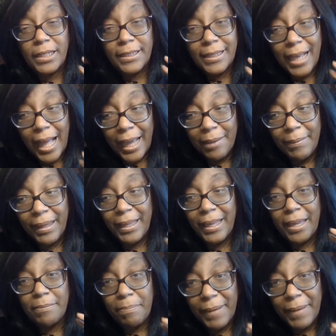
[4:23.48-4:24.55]
Timing
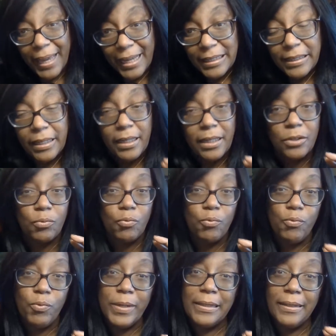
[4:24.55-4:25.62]
and pacing is
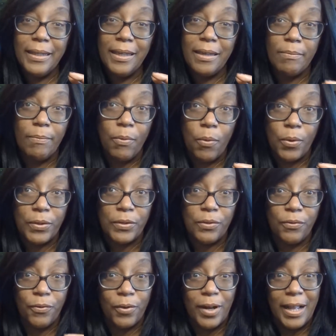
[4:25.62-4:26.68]
really
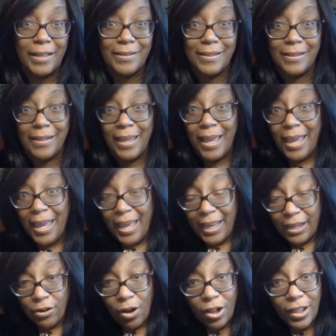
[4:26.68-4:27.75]
important for us. And
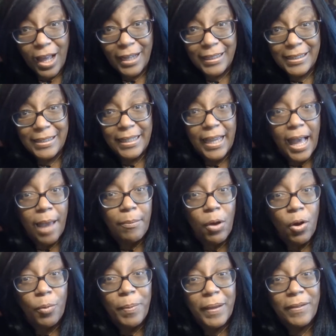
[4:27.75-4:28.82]
in all honesty, I'm
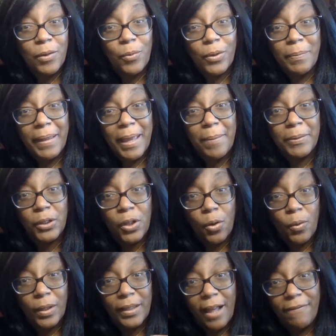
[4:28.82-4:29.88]
hoping that we'll be able to
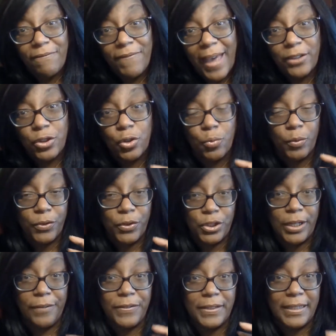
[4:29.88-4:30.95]
go a lot faster with
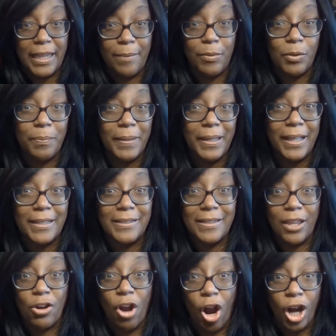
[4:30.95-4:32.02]
Chef's Table because
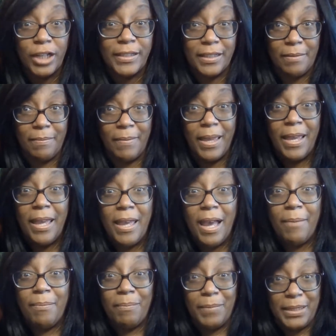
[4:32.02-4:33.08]
there are some
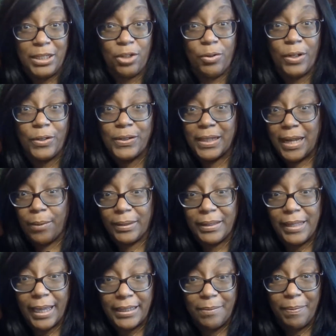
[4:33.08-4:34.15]
materials that I
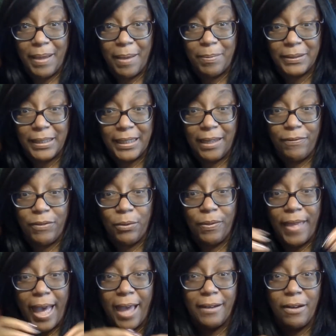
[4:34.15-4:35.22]
would like to be able to give you
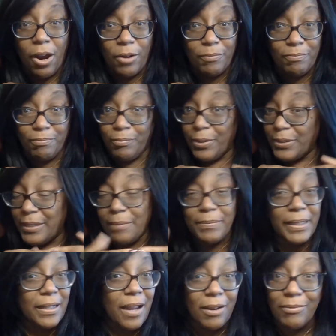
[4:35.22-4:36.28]
that we're
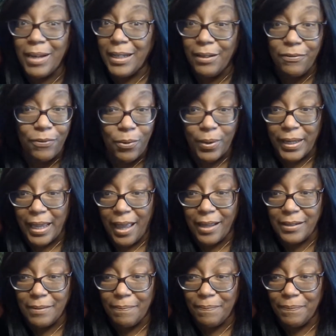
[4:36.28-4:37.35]
simply not ready for yet.